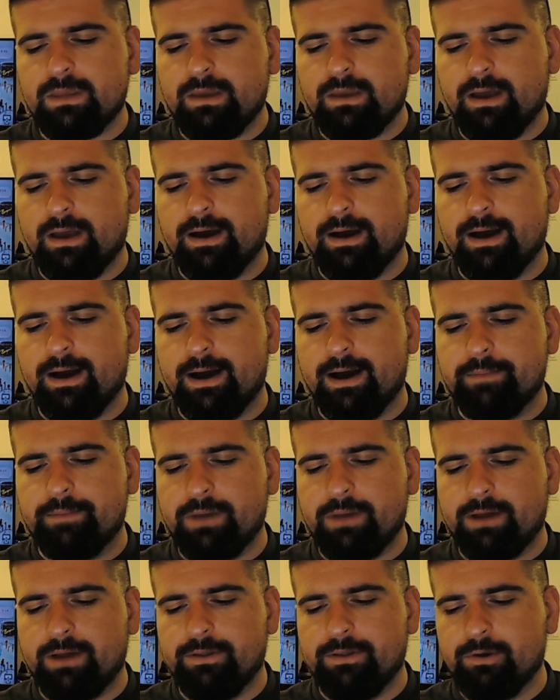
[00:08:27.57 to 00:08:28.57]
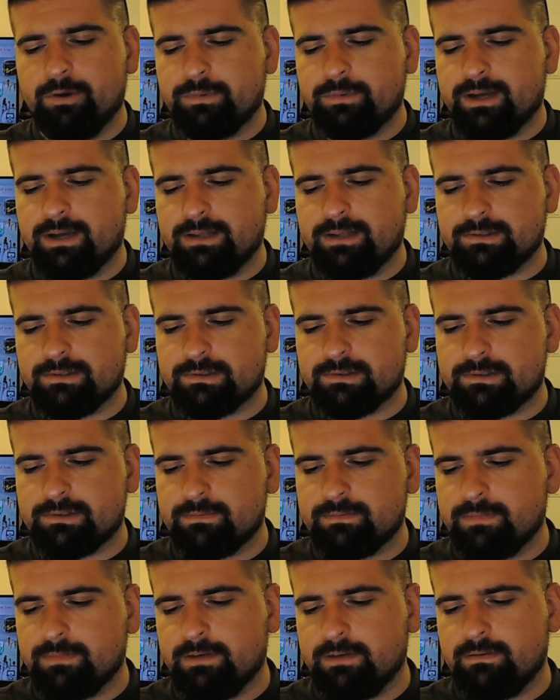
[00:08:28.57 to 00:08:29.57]
on the home consoles.
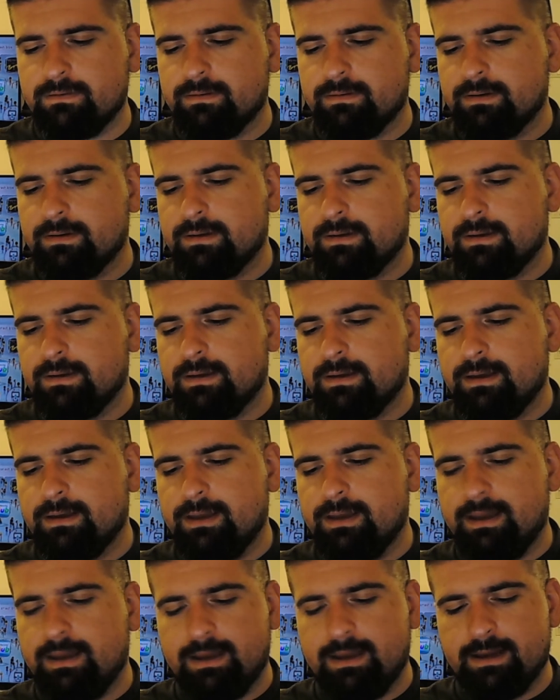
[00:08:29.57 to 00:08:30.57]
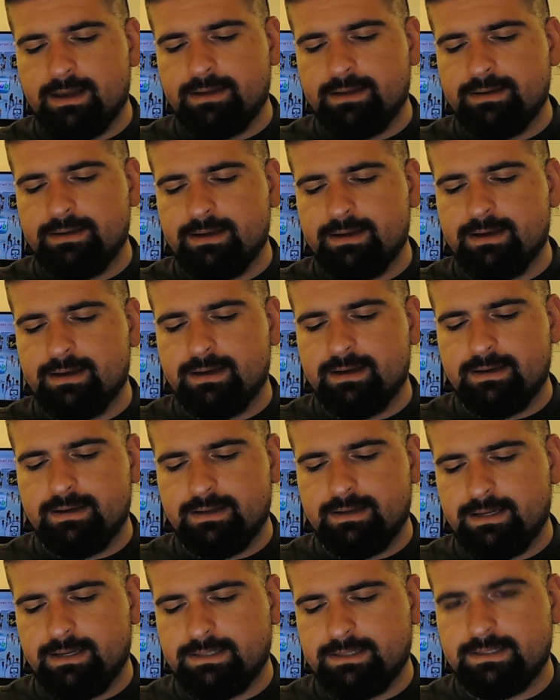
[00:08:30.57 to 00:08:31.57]
And
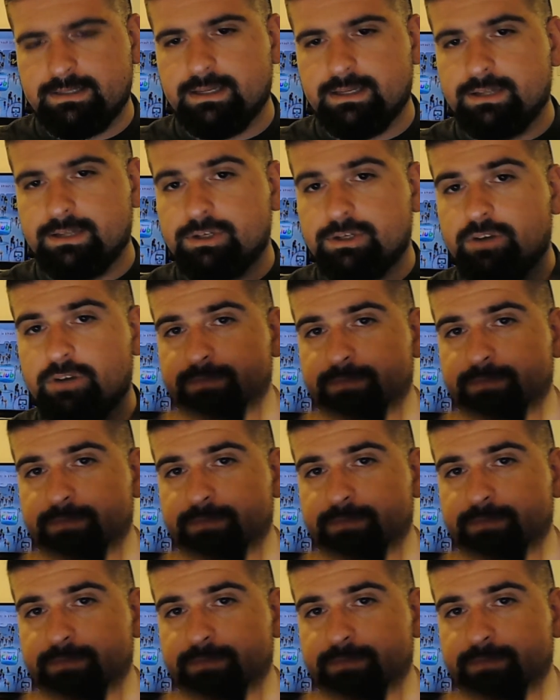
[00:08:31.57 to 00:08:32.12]
it's the Turf